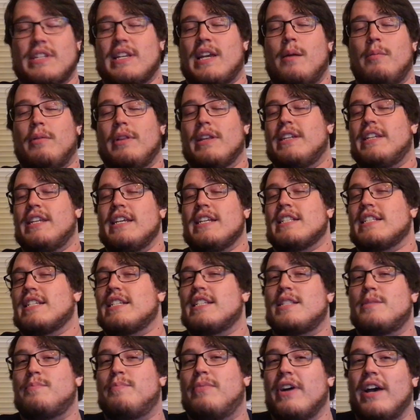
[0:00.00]
a couple of
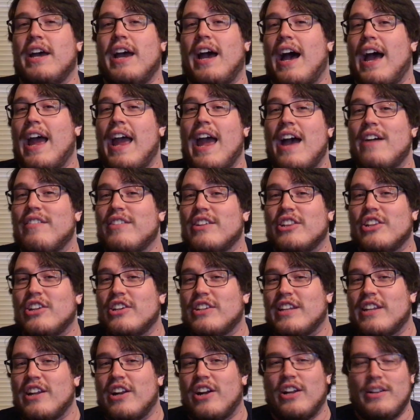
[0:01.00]
discs, but I haven't
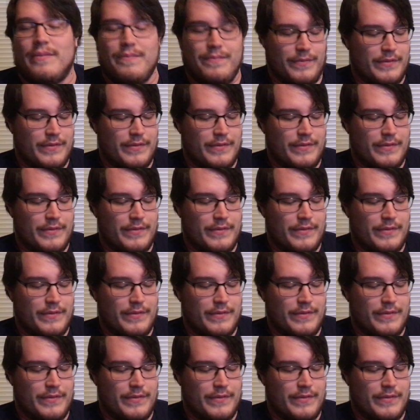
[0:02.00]
looked at all.